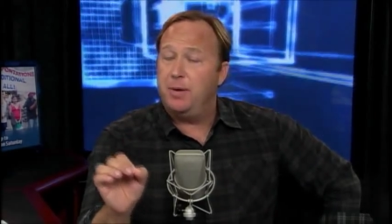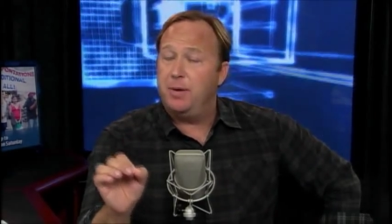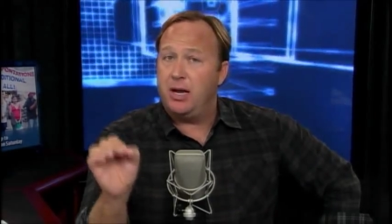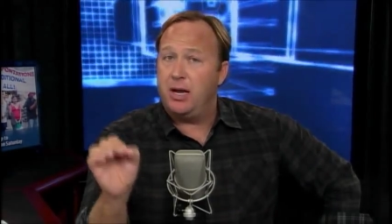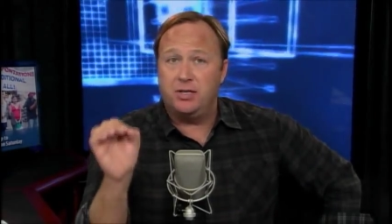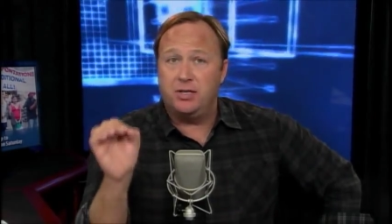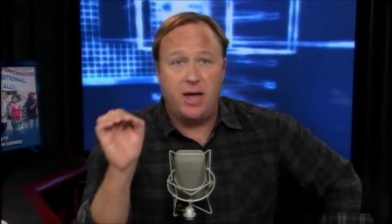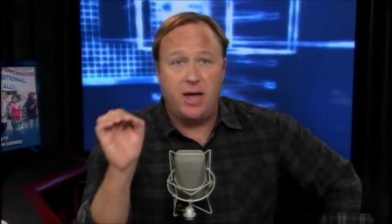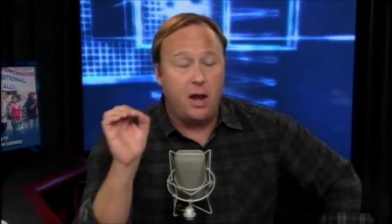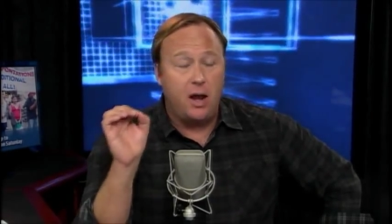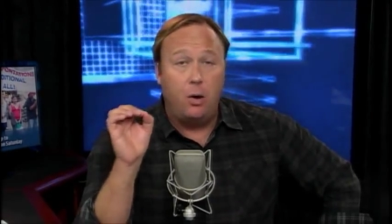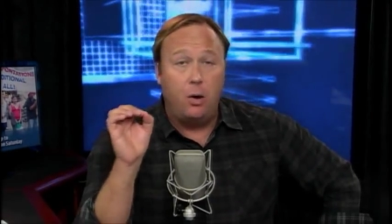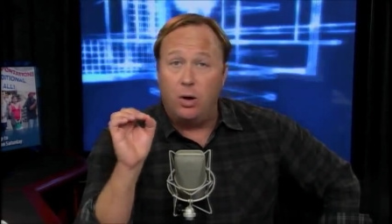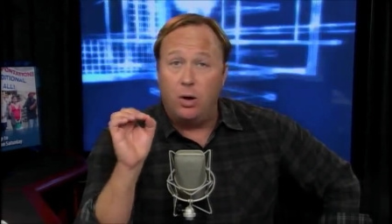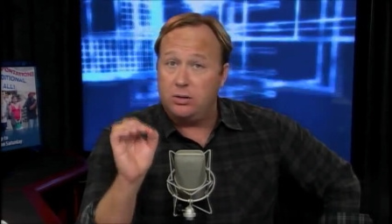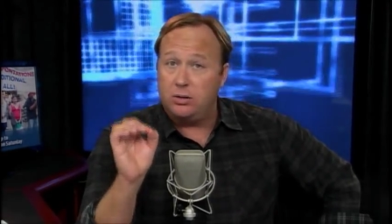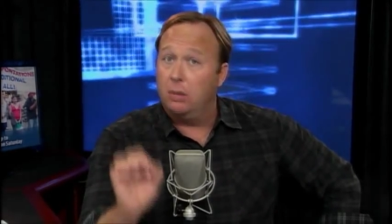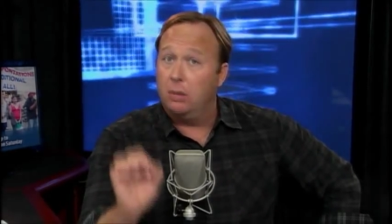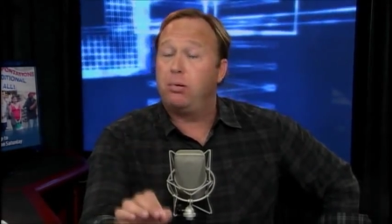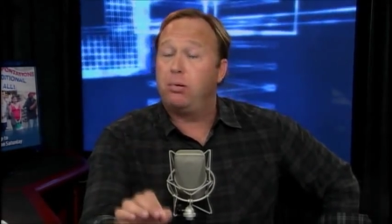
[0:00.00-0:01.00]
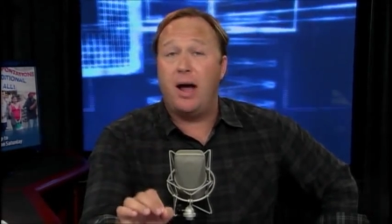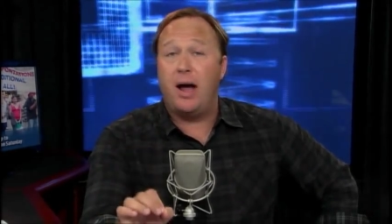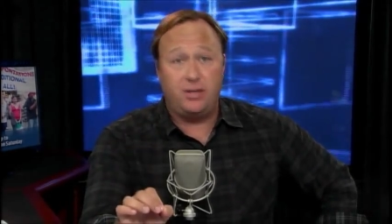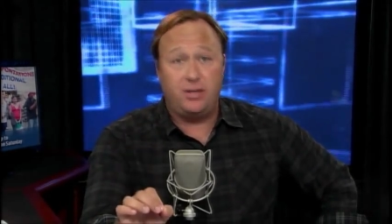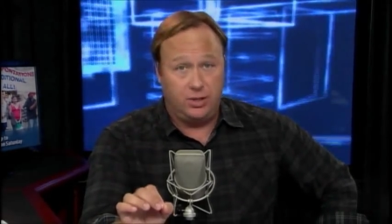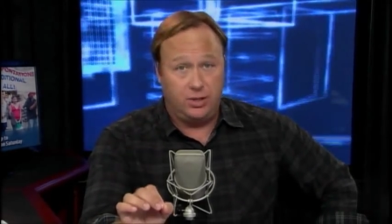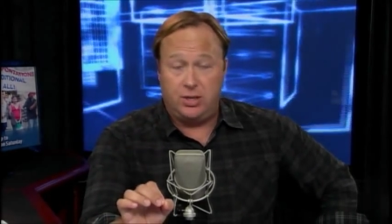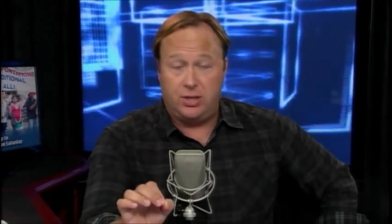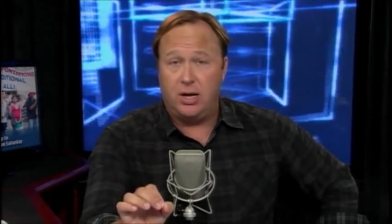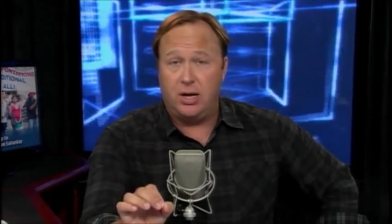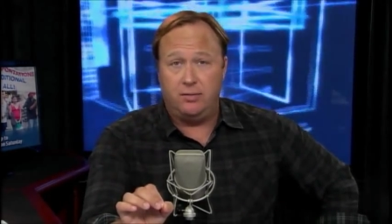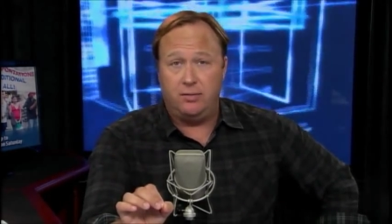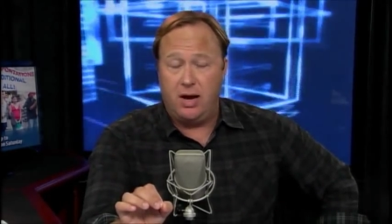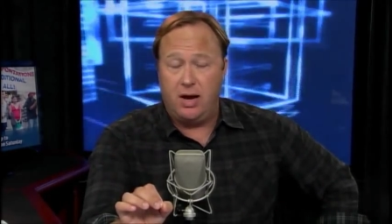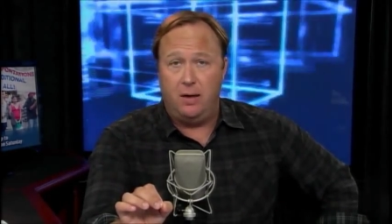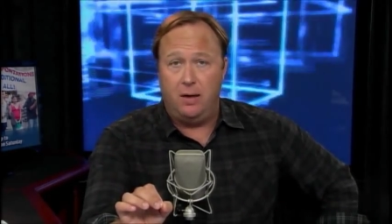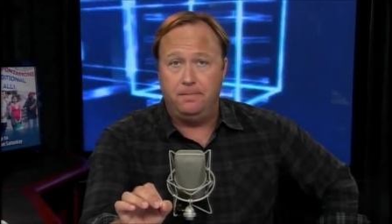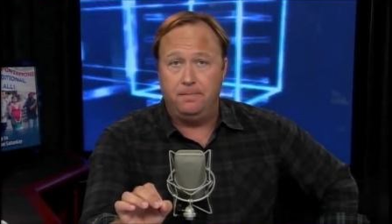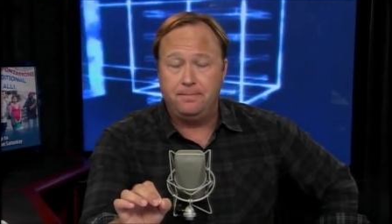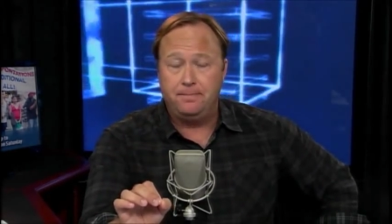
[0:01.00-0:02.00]
because they don't want their prices to go
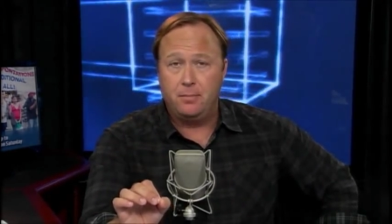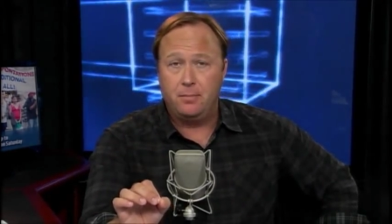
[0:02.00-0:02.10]
down.